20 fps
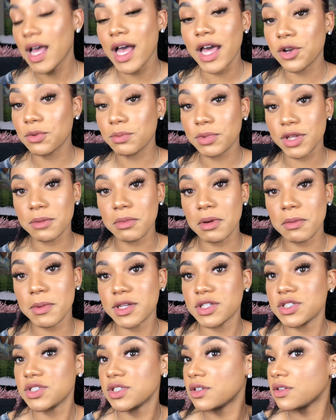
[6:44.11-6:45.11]
I don't play about
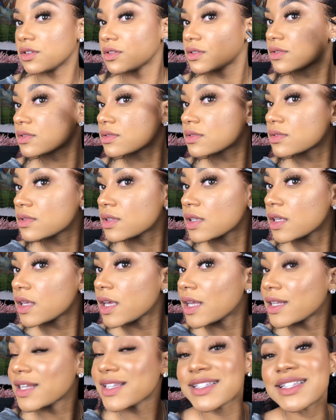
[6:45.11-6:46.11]
my gel.
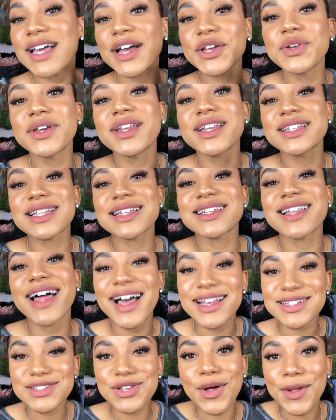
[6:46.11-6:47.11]
This is how you get it to
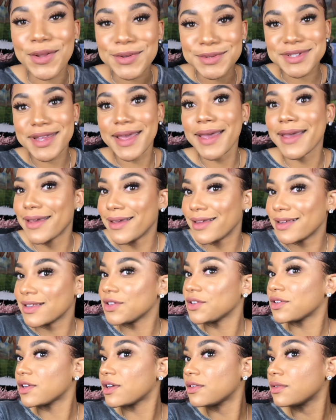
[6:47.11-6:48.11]
last all day,
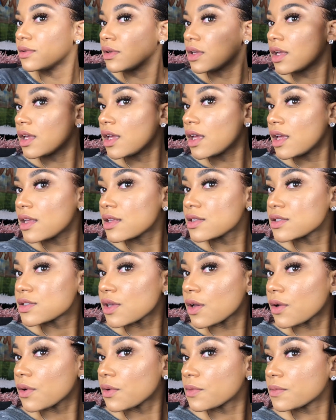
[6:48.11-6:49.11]
you know?
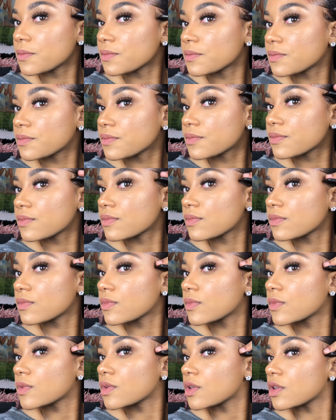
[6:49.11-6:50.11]
So
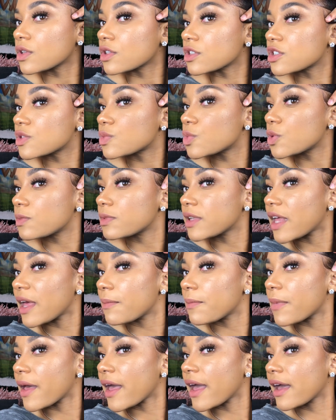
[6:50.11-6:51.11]
I'm gonna swoop
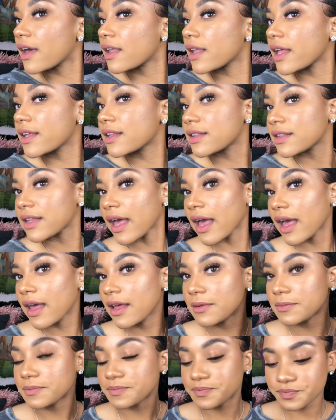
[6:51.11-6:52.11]
that back like
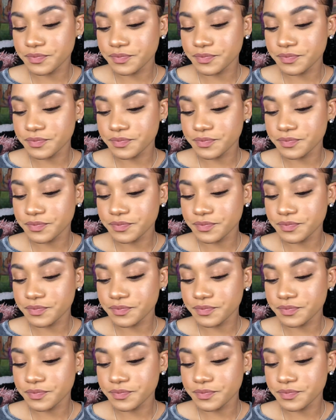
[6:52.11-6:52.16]
that.